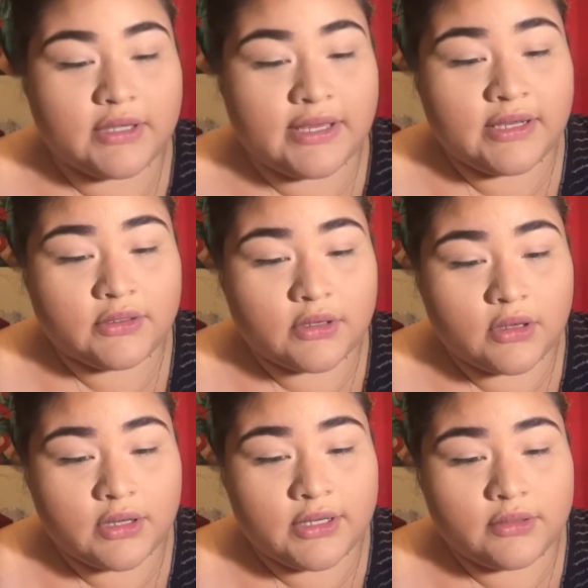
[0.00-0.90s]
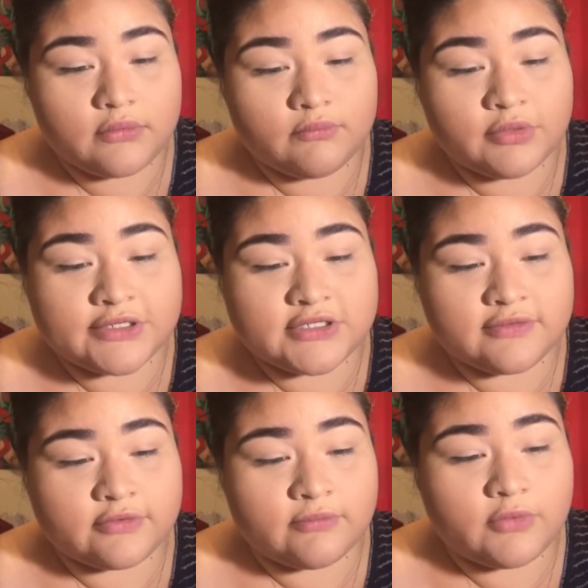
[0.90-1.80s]
it brushes
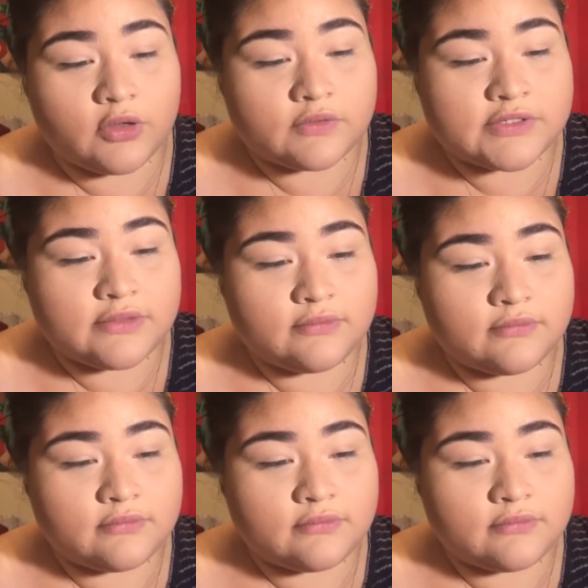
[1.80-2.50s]
from Ulta.